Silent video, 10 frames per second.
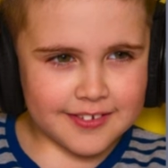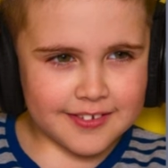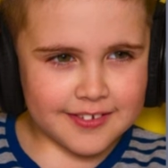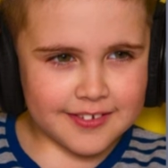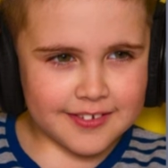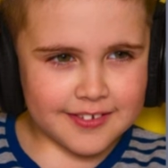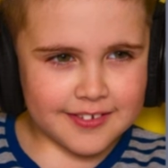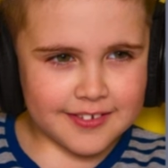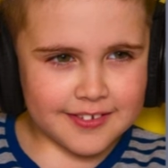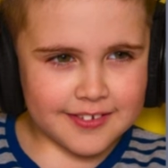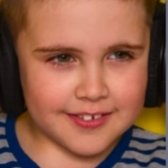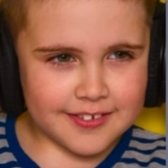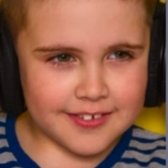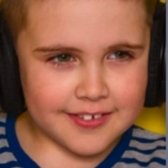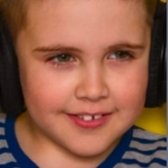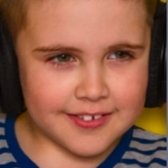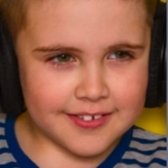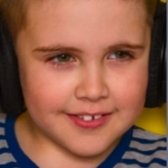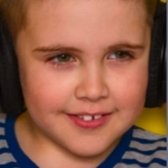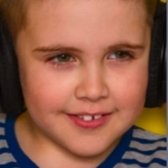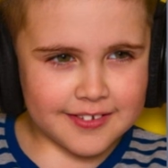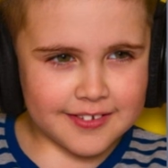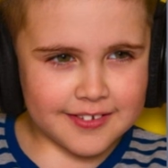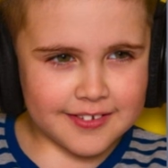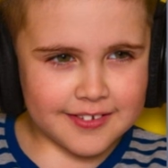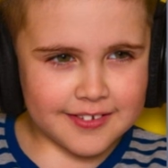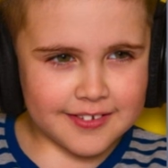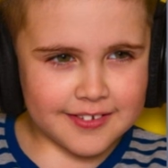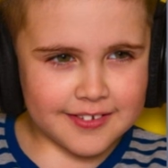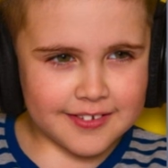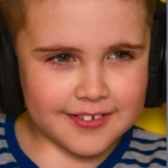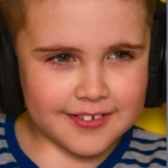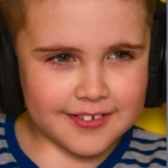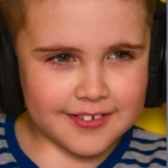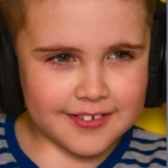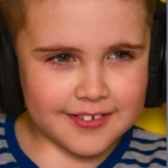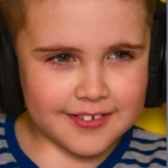The face doesn't move, so there is nothing to read.